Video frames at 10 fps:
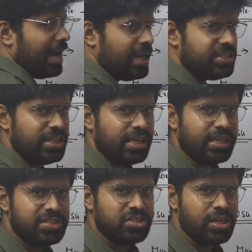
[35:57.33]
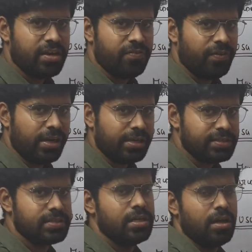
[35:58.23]
allergic interstitial
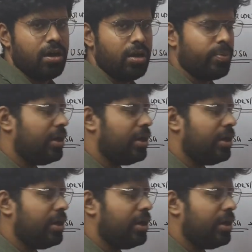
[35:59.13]
nephritis or